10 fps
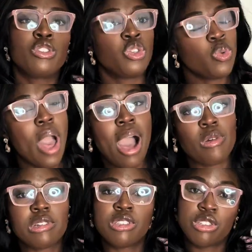2
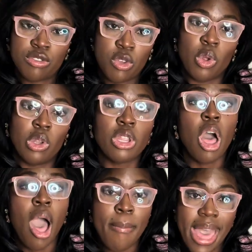hours to fold
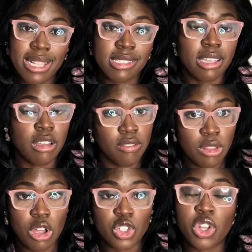a basket of
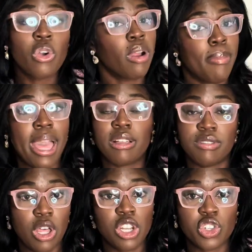laundry or a bag of
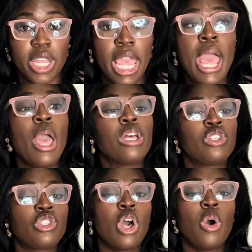laundry.
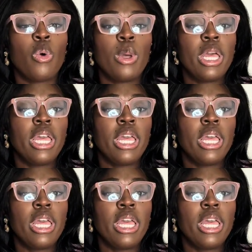So,